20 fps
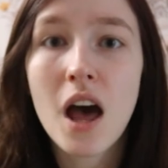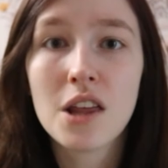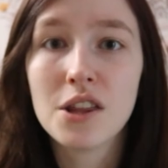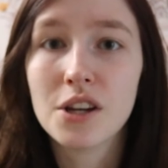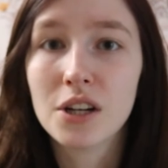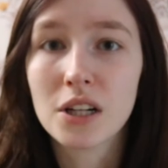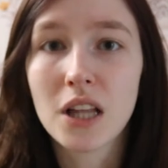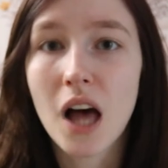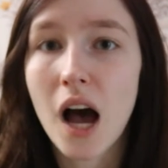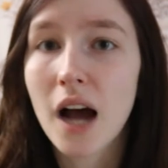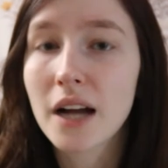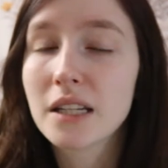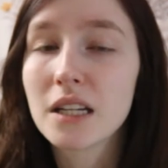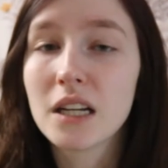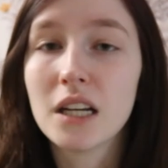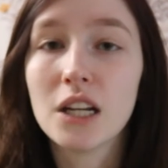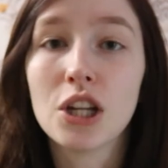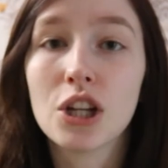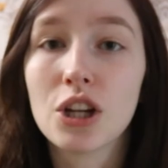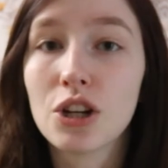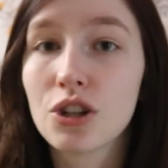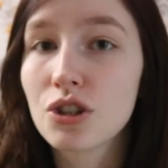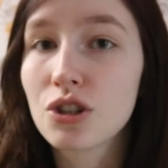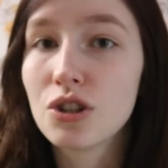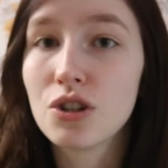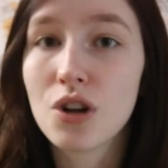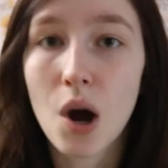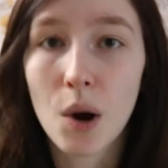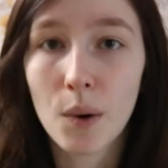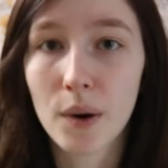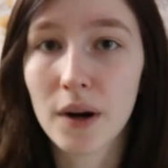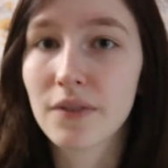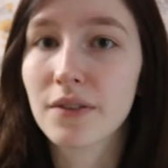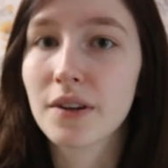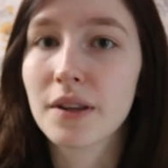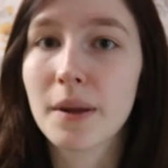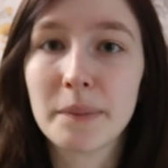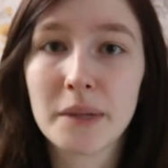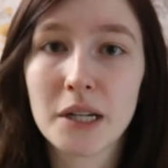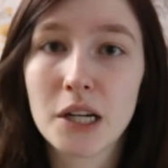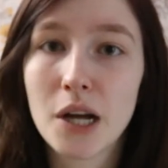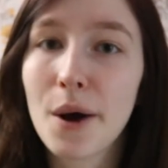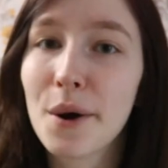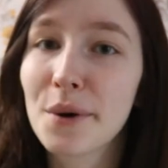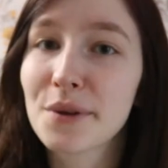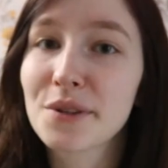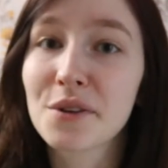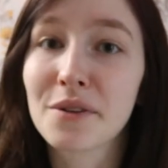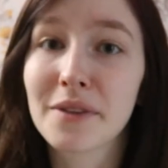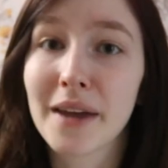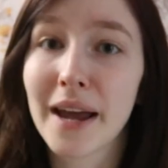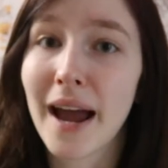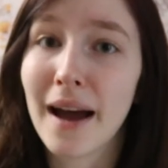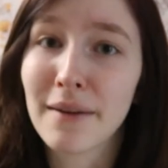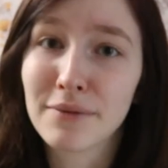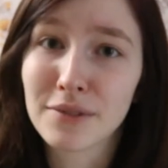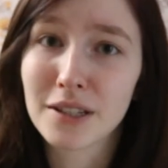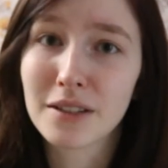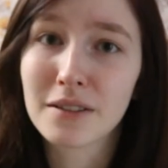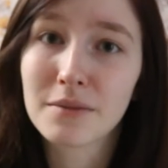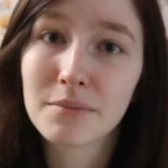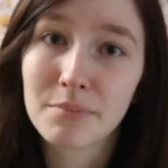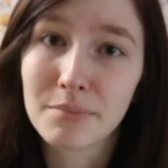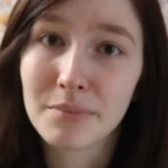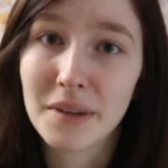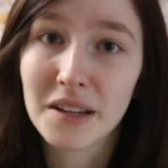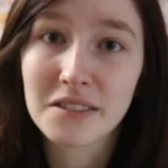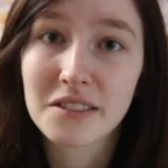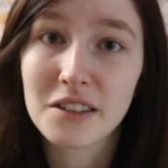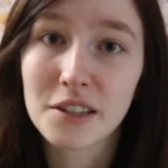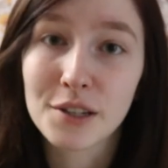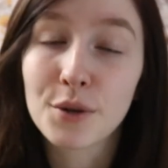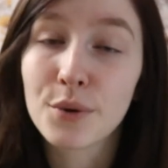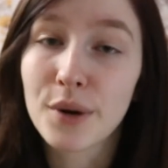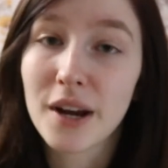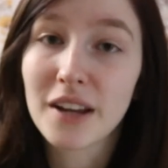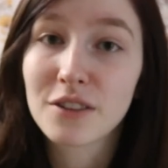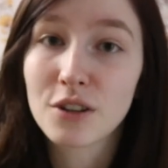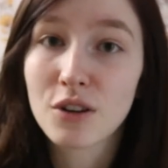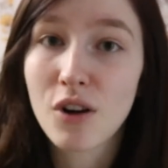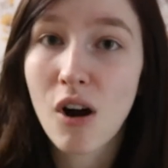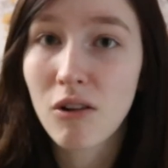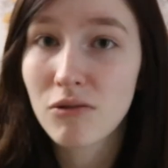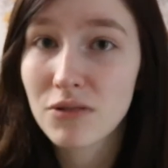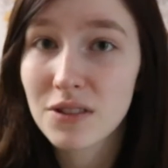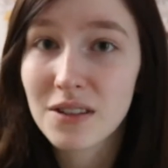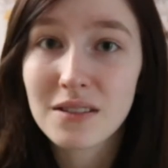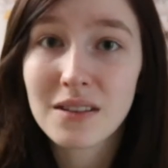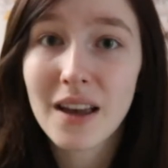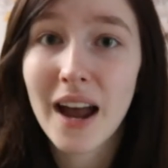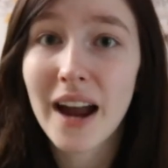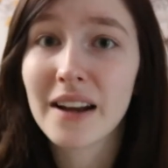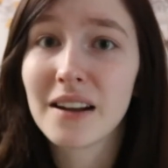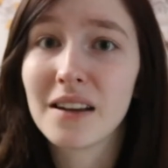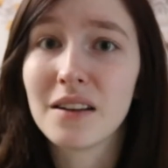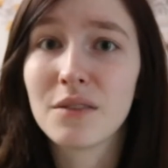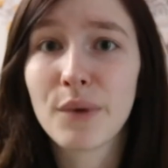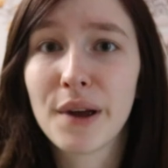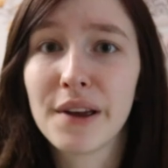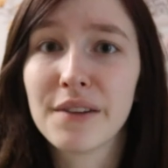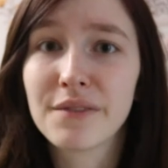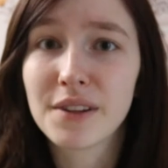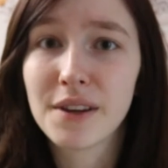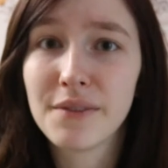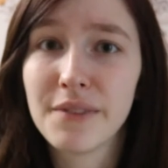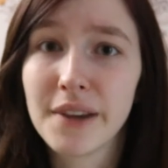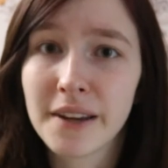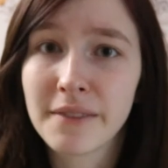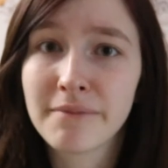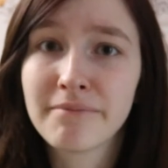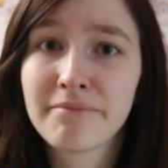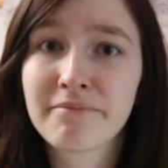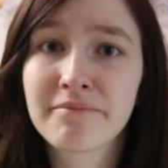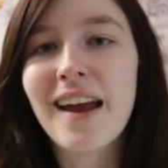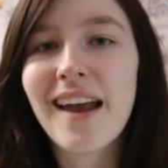They're locked in. There's nowhere for them to go, so they have to basically create their own society and way of living.